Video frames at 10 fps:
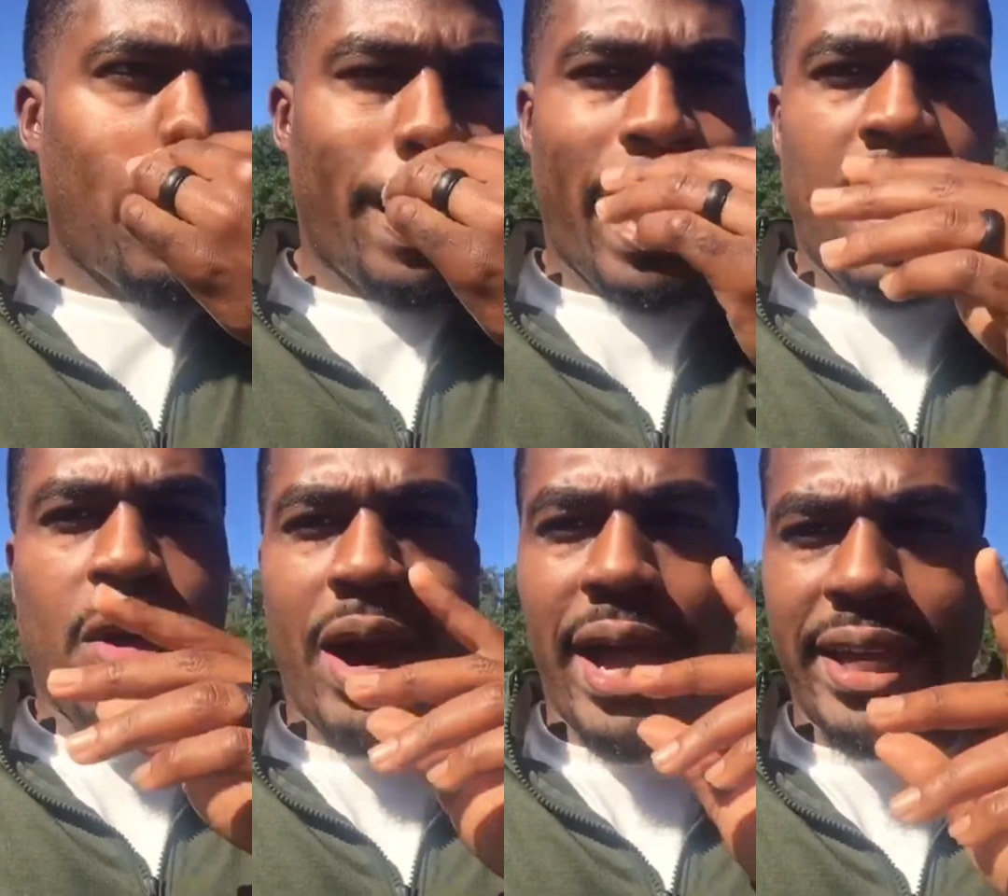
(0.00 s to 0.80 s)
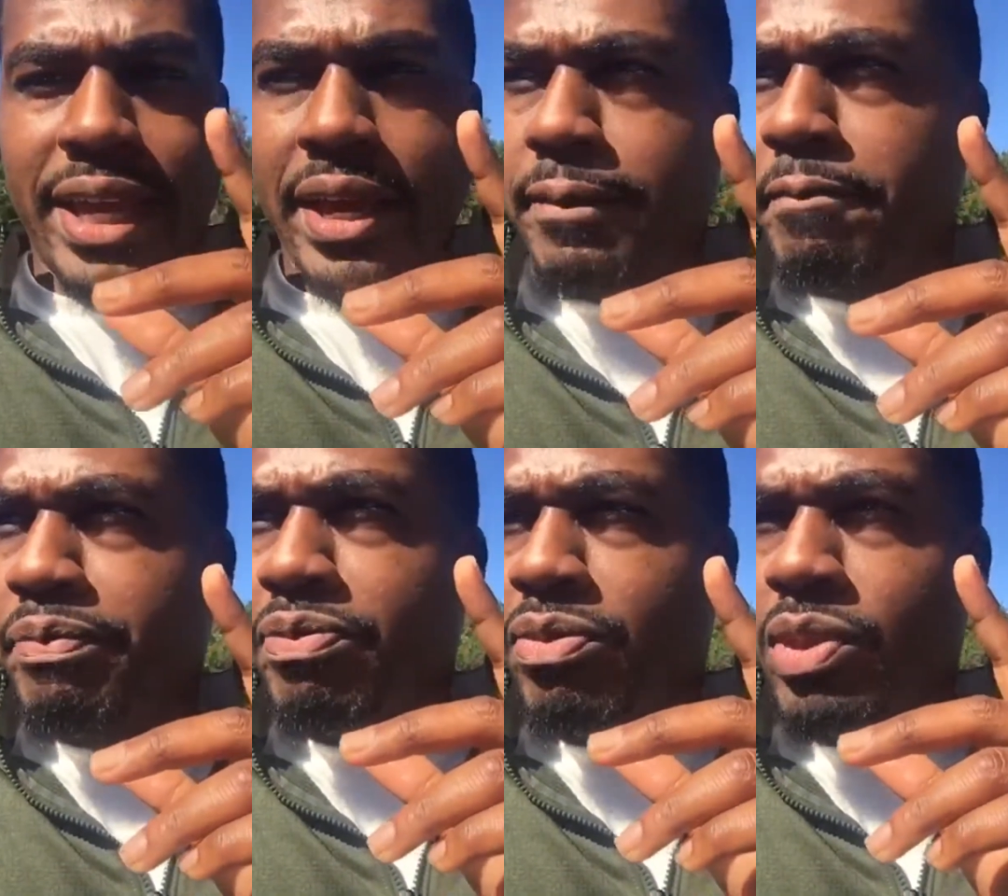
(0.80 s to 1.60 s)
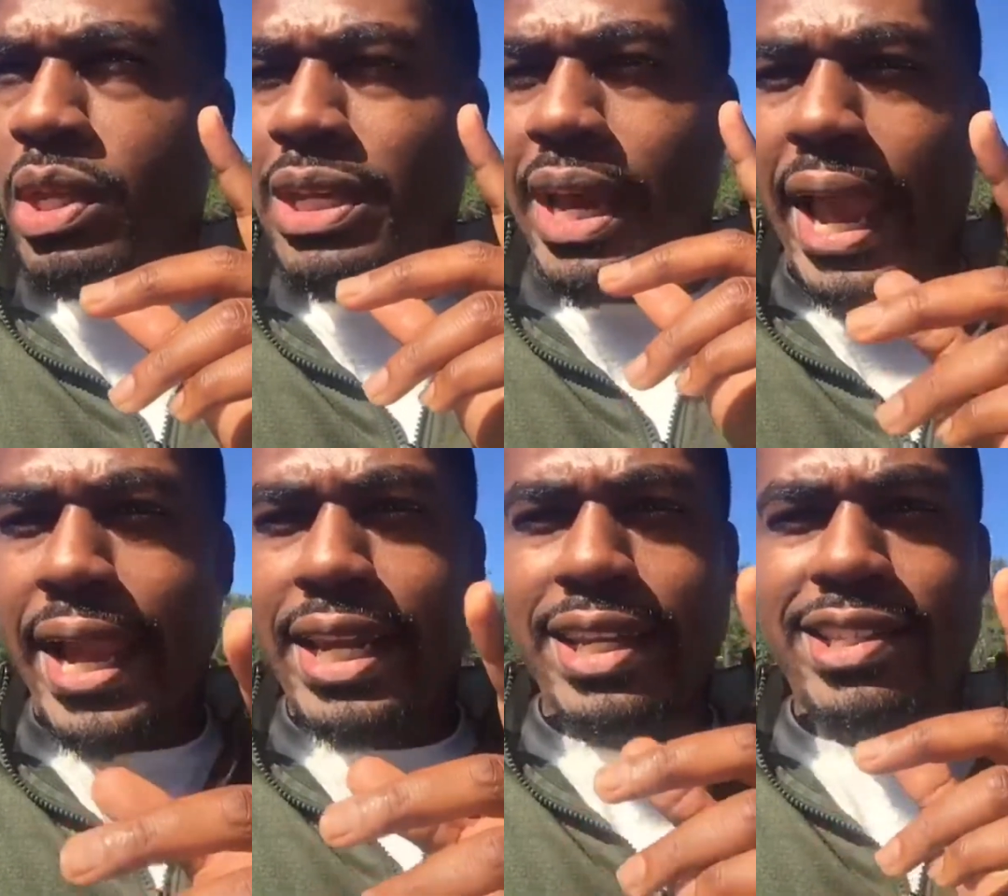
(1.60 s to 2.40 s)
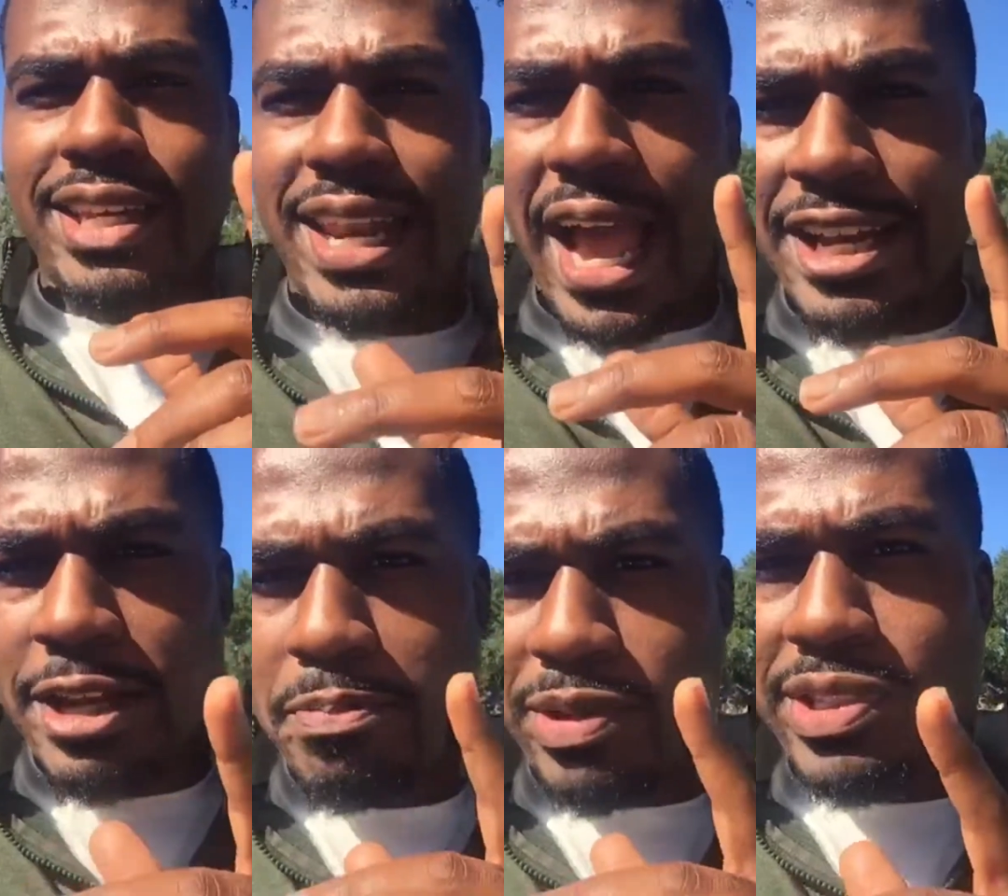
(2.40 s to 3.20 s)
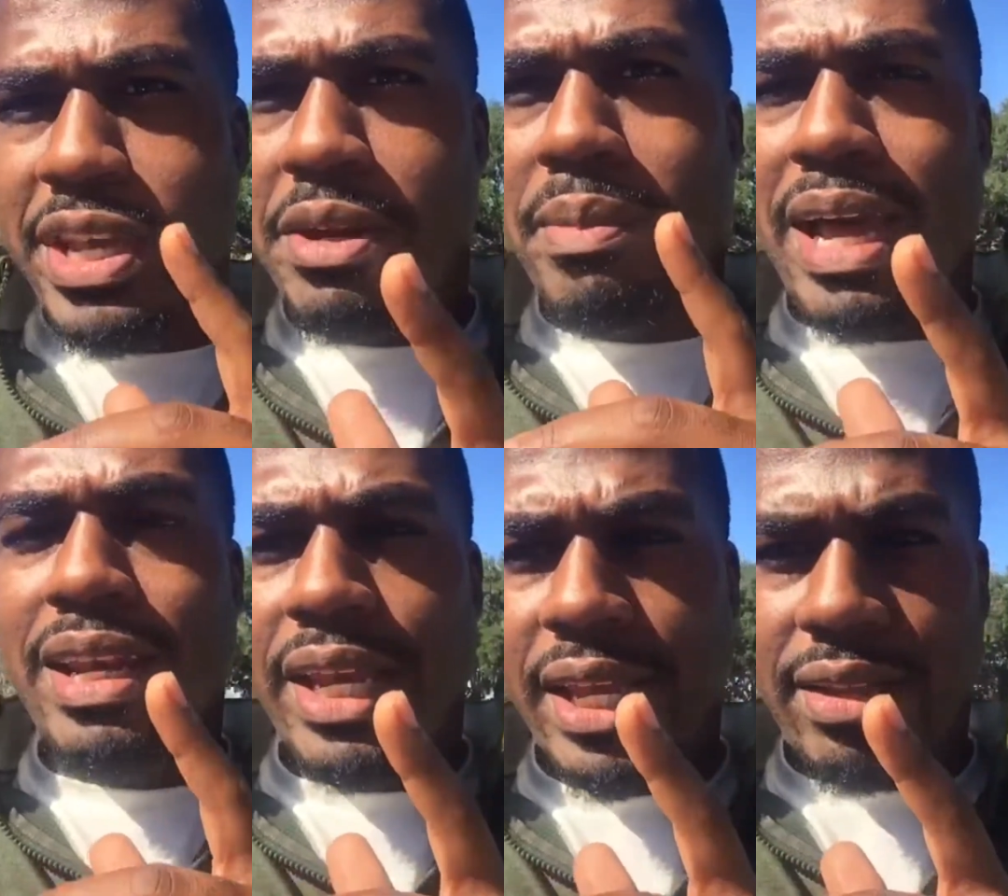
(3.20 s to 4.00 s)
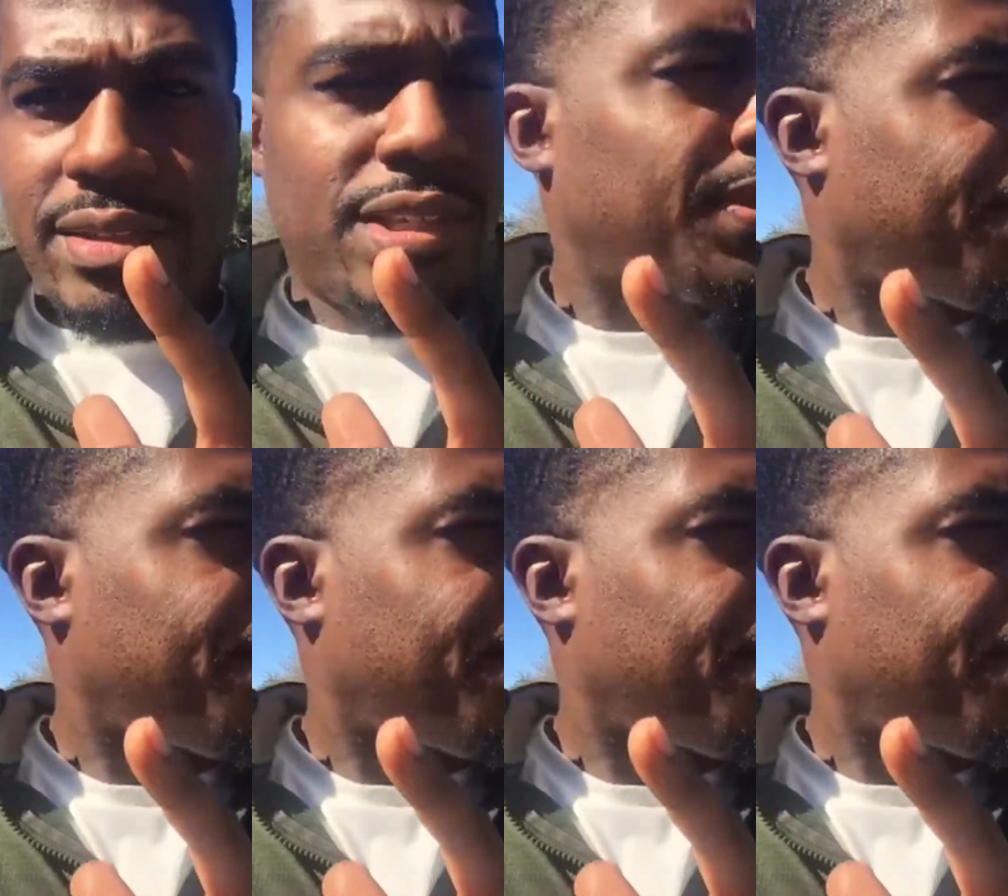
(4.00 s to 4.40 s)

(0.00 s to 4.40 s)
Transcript: how I get 80 to 90% of my leads.